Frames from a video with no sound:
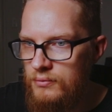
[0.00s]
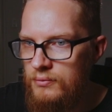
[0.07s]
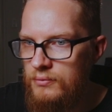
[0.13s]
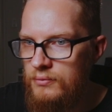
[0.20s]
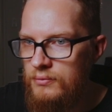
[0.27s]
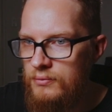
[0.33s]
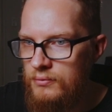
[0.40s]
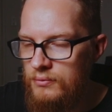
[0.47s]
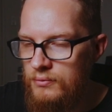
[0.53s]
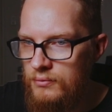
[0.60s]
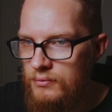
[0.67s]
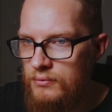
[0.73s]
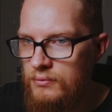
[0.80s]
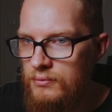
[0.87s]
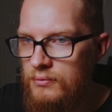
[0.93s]
come
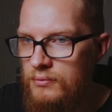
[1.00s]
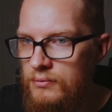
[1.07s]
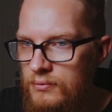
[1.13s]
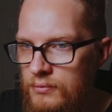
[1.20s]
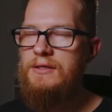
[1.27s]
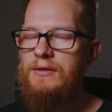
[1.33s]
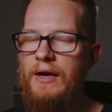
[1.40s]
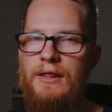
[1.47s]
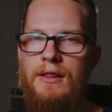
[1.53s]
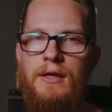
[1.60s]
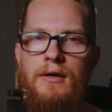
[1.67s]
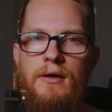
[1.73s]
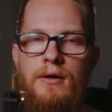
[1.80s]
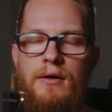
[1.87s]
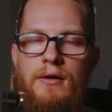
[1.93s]
back down. It's like
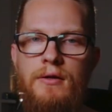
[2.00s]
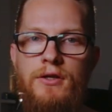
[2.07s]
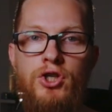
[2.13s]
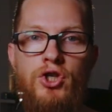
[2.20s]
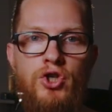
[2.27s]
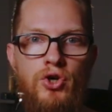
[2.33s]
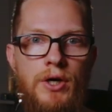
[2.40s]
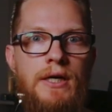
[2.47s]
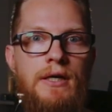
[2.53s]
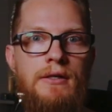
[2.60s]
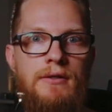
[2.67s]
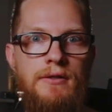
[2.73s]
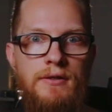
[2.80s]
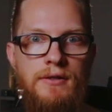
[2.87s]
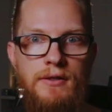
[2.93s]
the
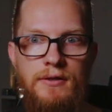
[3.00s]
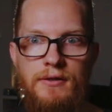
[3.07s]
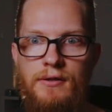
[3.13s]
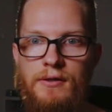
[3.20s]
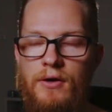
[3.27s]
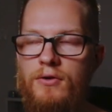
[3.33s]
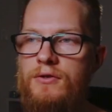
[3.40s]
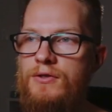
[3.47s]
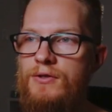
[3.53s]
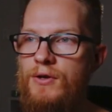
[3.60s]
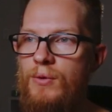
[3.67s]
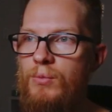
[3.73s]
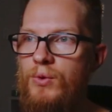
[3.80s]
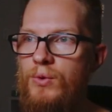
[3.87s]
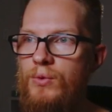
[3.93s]
strings
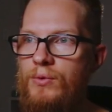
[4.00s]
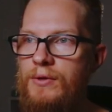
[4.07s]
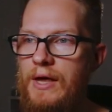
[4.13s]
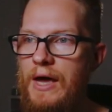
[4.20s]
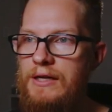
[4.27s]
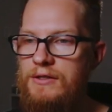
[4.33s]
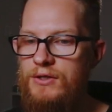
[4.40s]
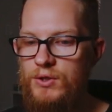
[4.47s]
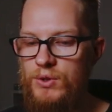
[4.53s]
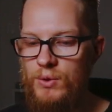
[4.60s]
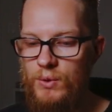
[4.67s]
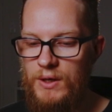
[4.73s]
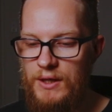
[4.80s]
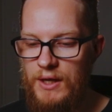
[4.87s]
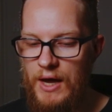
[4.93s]
ensemble that's
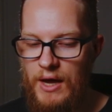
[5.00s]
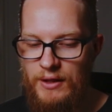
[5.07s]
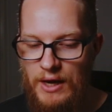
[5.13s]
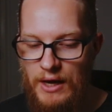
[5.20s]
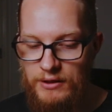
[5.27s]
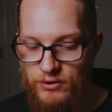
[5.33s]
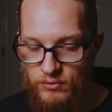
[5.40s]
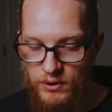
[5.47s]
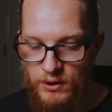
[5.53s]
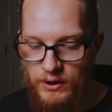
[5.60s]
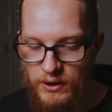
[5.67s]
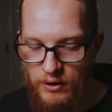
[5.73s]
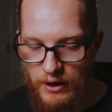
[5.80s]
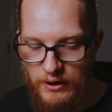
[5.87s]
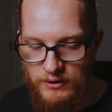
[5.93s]
doing that. That's
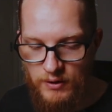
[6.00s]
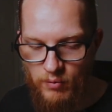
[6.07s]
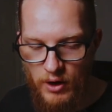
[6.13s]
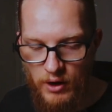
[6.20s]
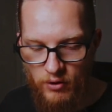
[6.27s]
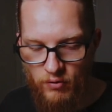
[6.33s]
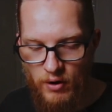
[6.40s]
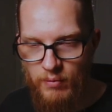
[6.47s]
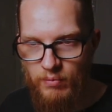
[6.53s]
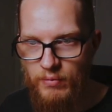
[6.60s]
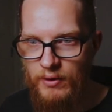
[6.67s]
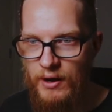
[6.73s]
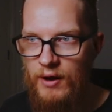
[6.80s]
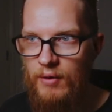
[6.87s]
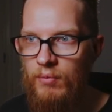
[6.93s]
really nice. I might grab
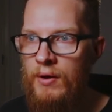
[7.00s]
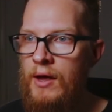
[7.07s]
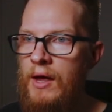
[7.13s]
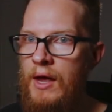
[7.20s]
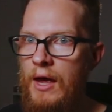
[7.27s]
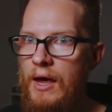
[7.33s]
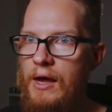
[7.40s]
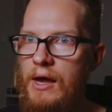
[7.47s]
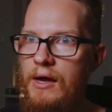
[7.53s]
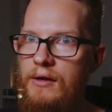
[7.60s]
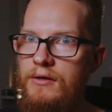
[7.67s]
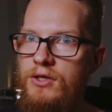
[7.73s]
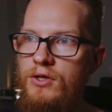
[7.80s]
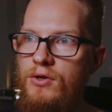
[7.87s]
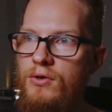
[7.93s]
them,
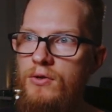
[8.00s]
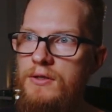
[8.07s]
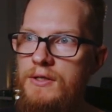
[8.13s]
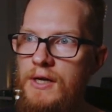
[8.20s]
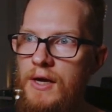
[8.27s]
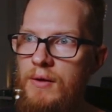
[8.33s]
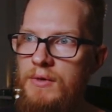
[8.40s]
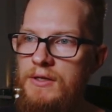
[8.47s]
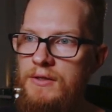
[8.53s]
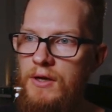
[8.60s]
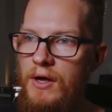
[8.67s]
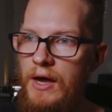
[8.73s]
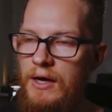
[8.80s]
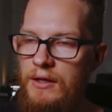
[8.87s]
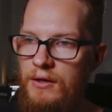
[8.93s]
and to use them as
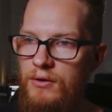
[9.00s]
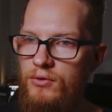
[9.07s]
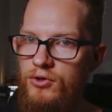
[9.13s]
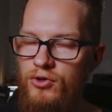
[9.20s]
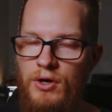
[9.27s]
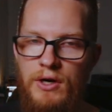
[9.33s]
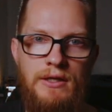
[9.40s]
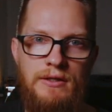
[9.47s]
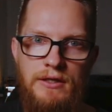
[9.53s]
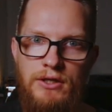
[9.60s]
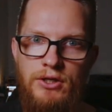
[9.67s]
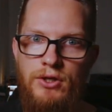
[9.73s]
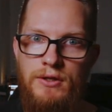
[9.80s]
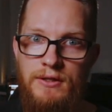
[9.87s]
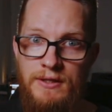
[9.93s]
like little
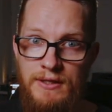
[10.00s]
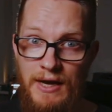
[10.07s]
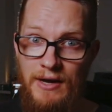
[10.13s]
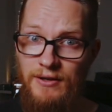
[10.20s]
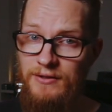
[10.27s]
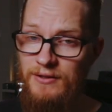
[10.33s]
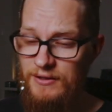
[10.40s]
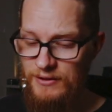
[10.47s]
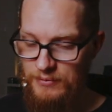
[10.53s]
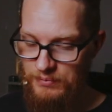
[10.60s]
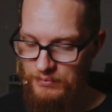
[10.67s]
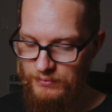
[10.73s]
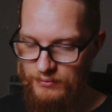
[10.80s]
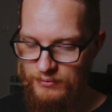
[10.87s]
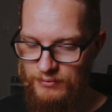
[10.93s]
transition sounds.
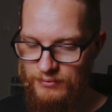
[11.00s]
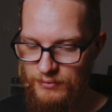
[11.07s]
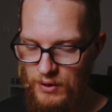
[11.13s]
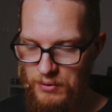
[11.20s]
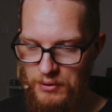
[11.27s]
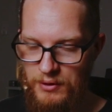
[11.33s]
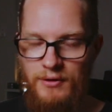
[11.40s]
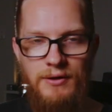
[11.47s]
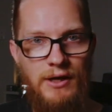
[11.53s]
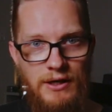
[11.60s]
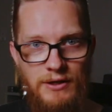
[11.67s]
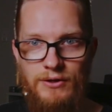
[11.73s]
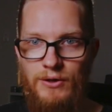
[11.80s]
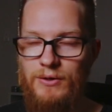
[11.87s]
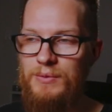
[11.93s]

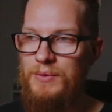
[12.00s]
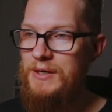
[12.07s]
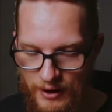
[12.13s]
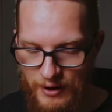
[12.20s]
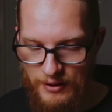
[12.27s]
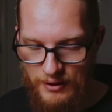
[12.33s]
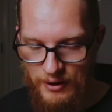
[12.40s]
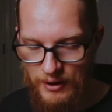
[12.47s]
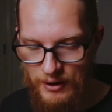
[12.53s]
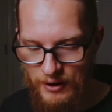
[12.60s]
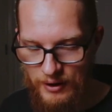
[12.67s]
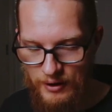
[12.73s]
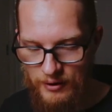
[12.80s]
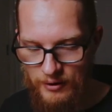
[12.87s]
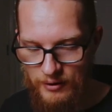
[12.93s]
Excuse me. And
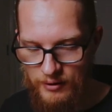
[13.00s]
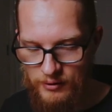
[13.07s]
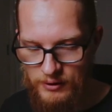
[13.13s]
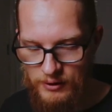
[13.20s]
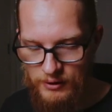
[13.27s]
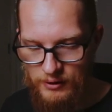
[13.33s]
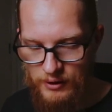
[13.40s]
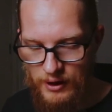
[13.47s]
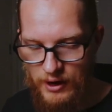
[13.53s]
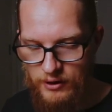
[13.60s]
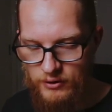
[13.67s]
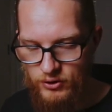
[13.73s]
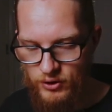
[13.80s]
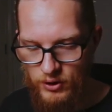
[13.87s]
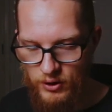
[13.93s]
then
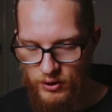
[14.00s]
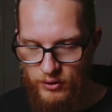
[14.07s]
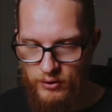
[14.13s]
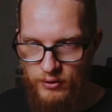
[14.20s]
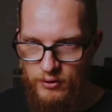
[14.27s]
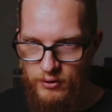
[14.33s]
outro.